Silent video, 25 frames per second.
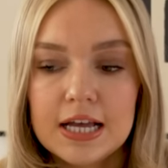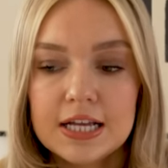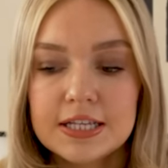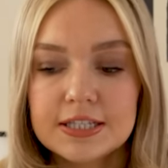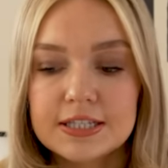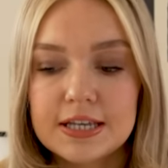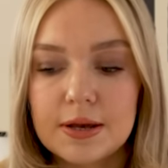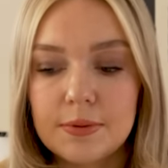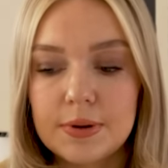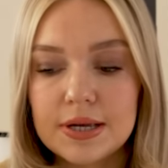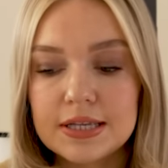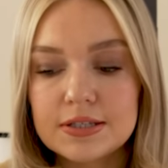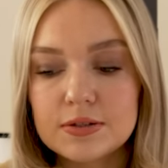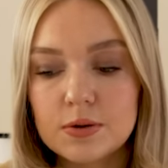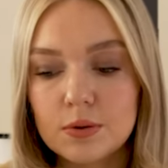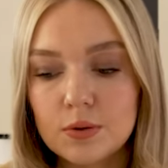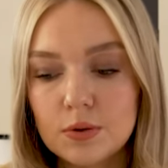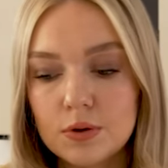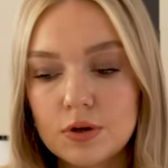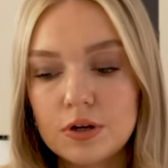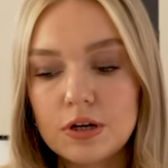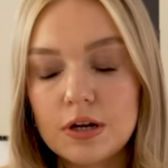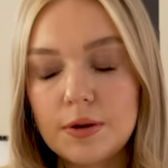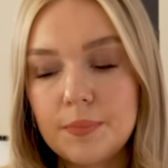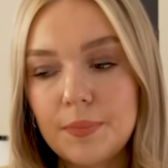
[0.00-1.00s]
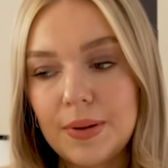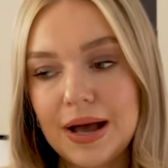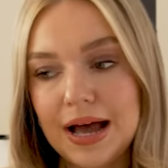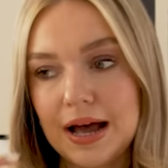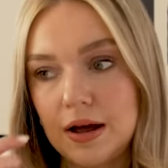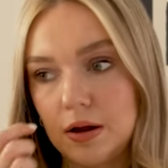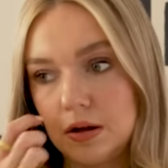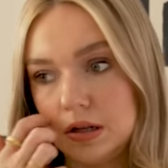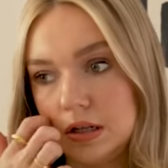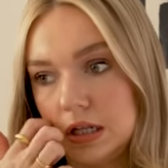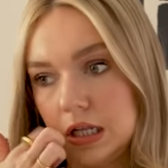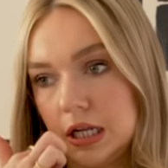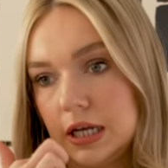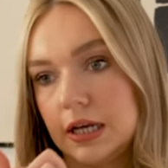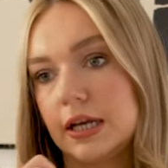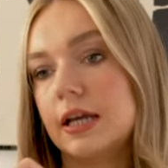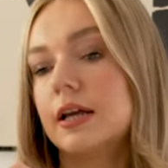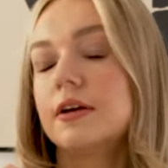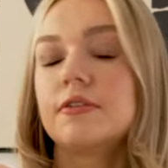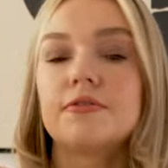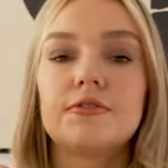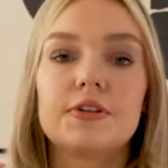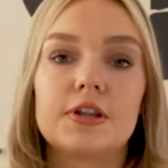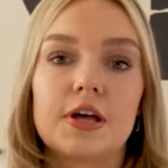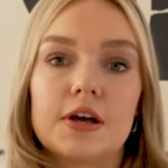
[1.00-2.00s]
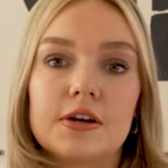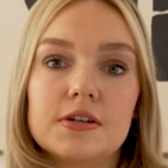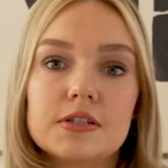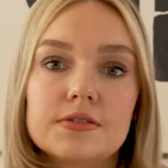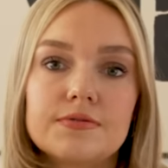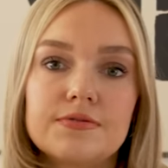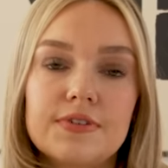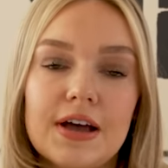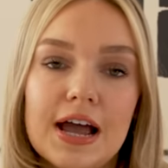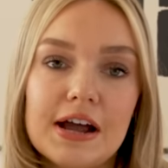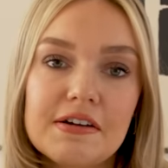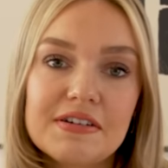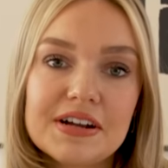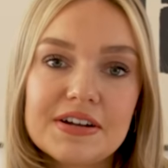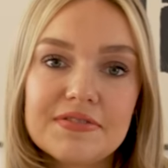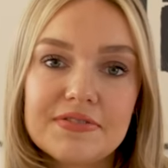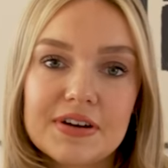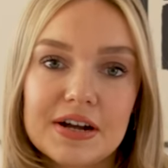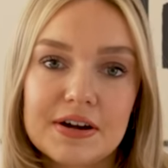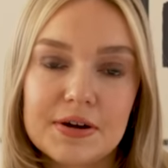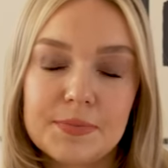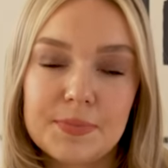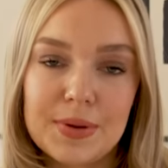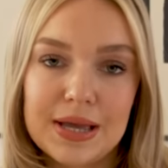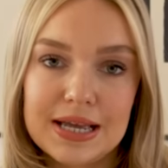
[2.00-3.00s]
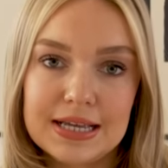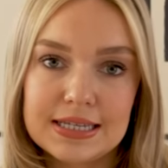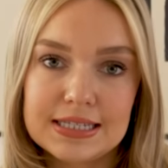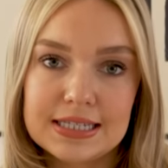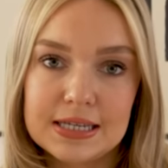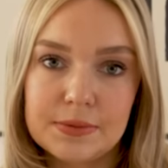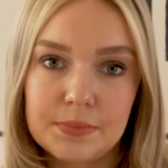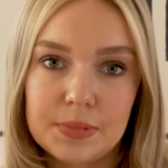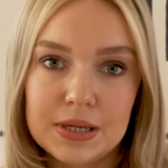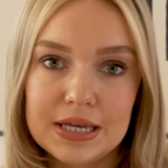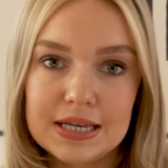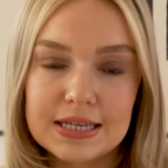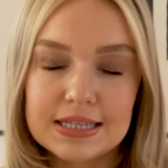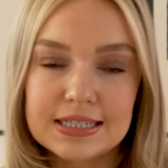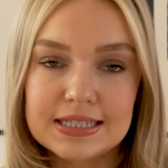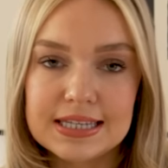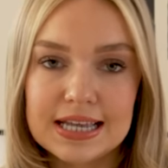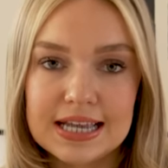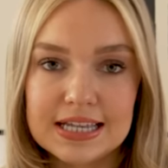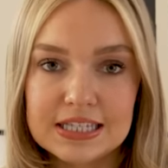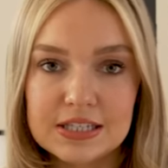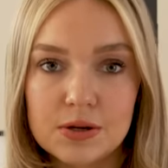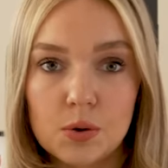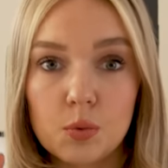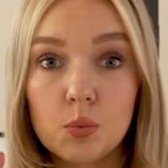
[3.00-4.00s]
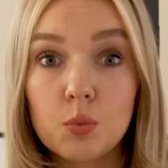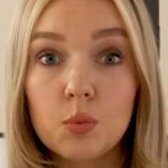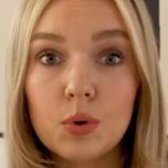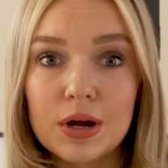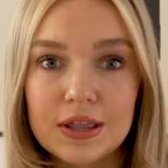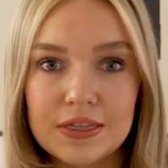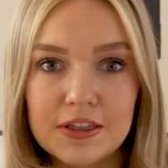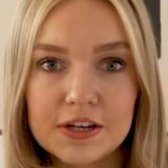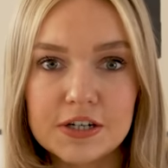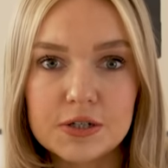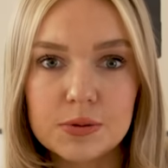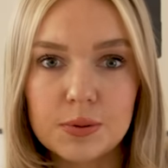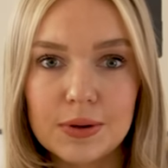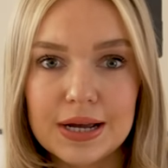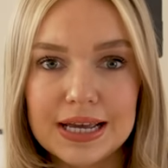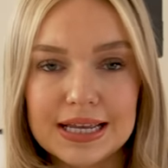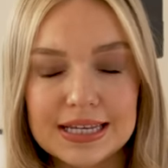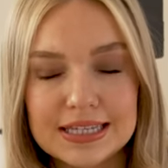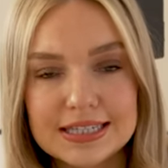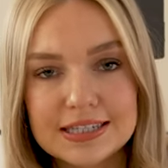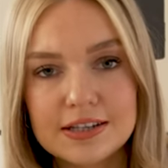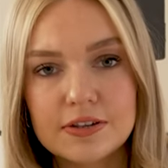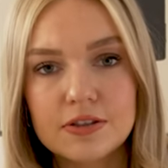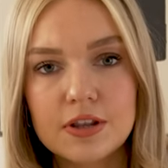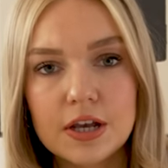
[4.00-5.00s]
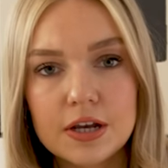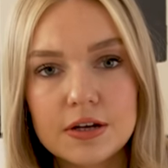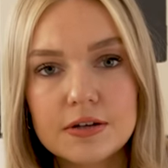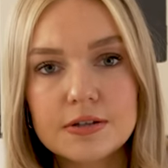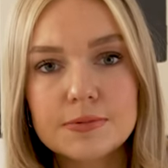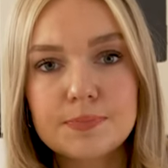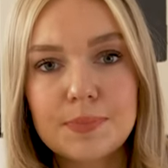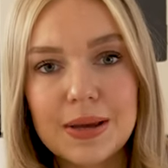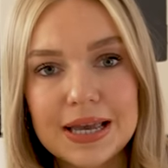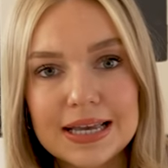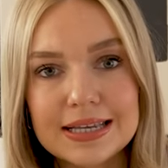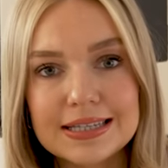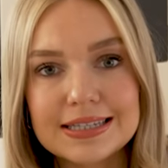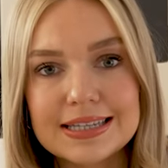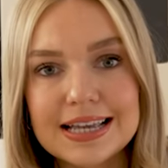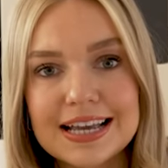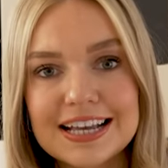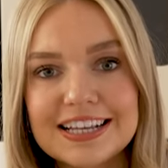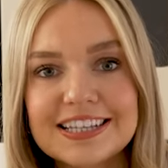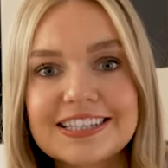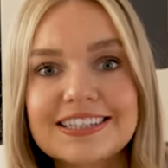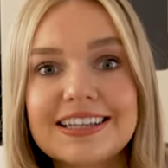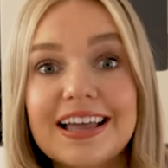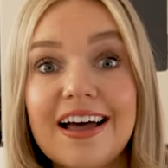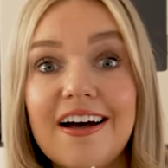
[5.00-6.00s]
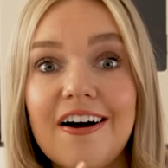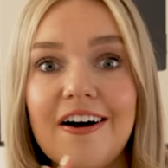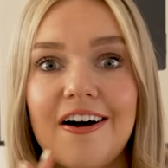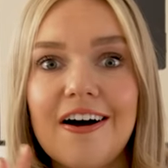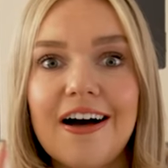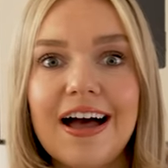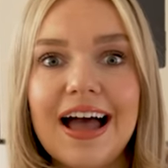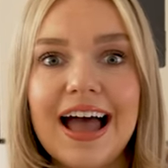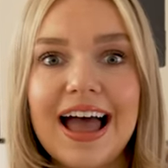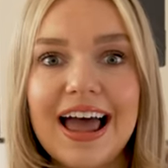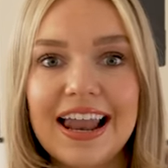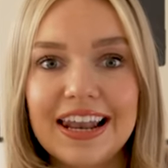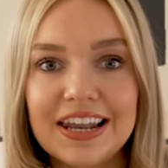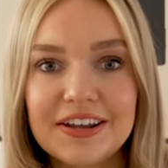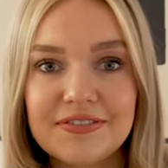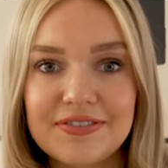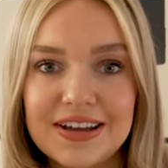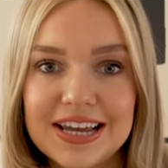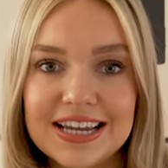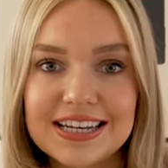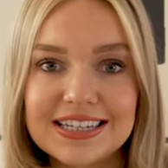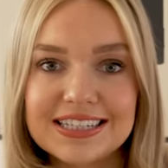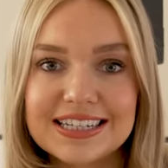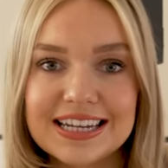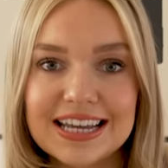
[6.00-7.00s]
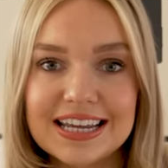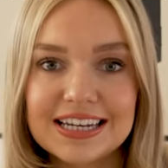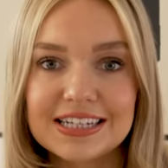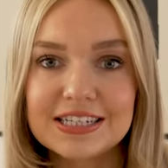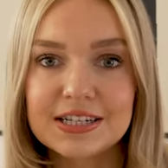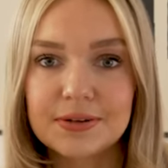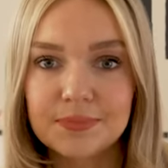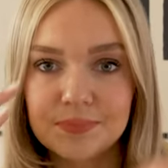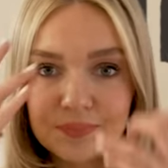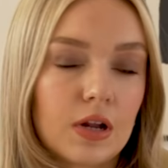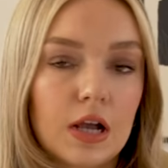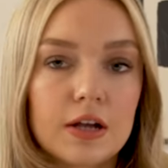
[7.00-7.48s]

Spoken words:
So it's all about looking for those very, very basic pieces with a twist, those basics that are elevated.